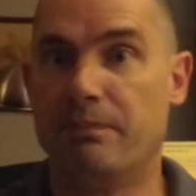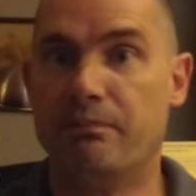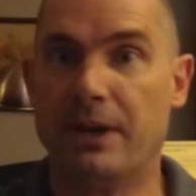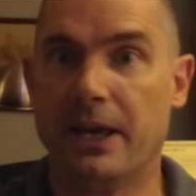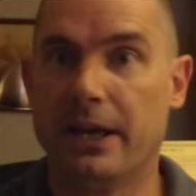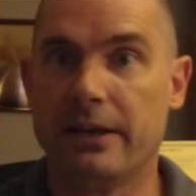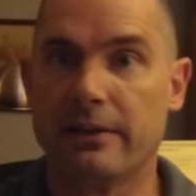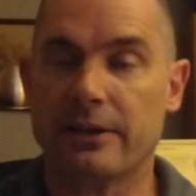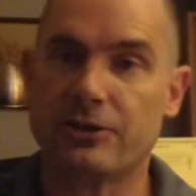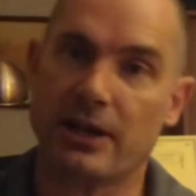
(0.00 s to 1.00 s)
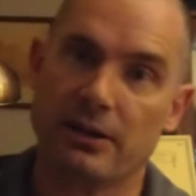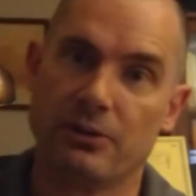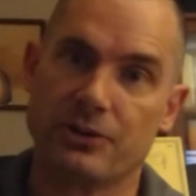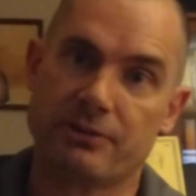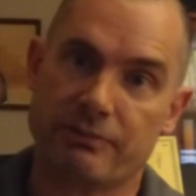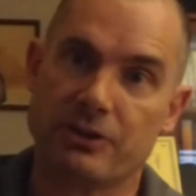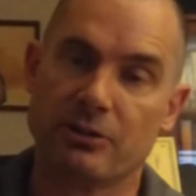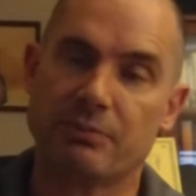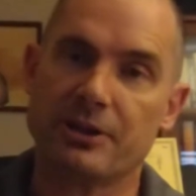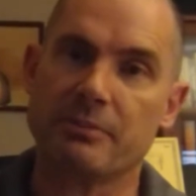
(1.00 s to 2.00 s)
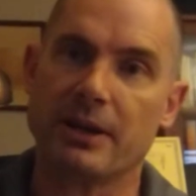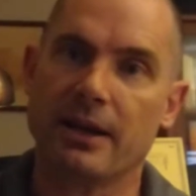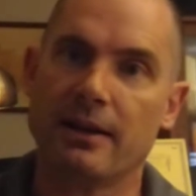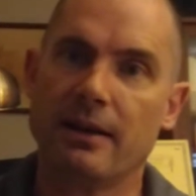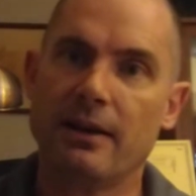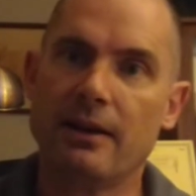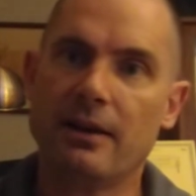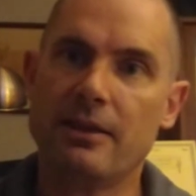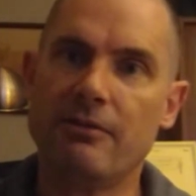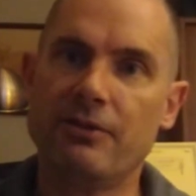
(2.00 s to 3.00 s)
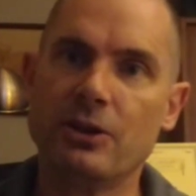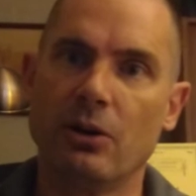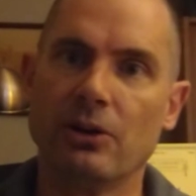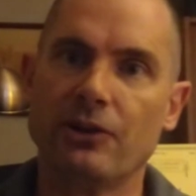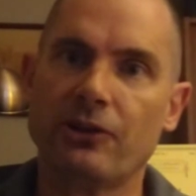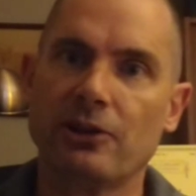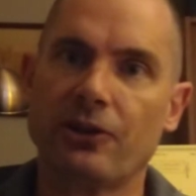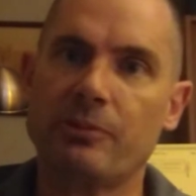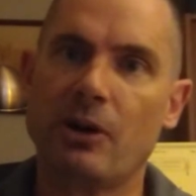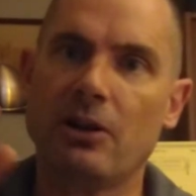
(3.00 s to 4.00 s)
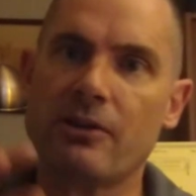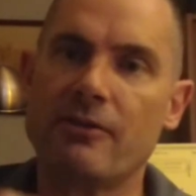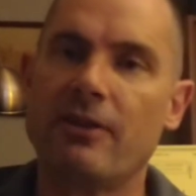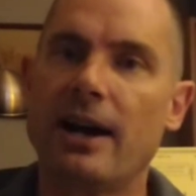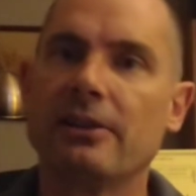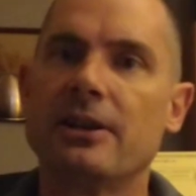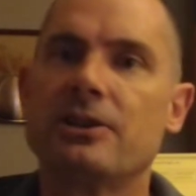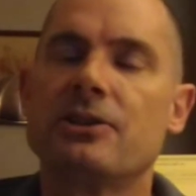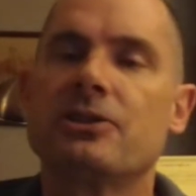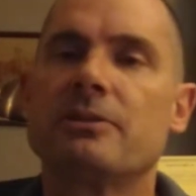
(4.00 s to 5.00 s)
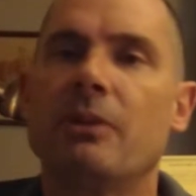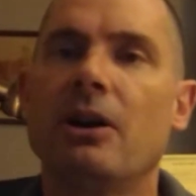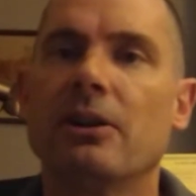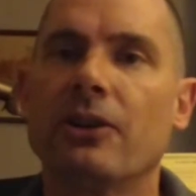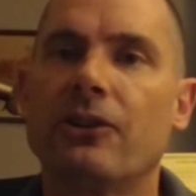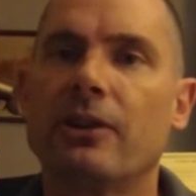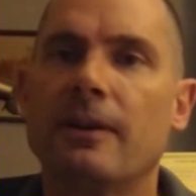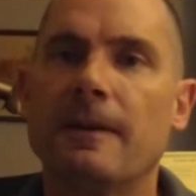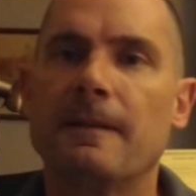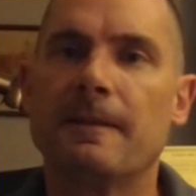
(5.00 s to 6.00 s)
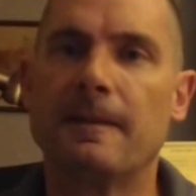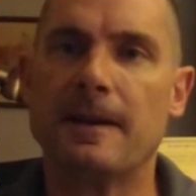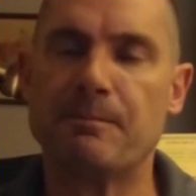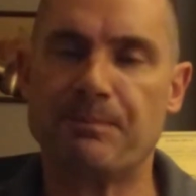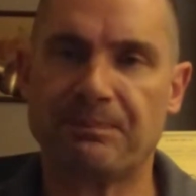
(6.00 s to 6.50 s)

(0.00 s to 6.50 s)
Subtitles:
big and the cello is still pretty big. The viola is a little smaller and the violin is the smallest, right?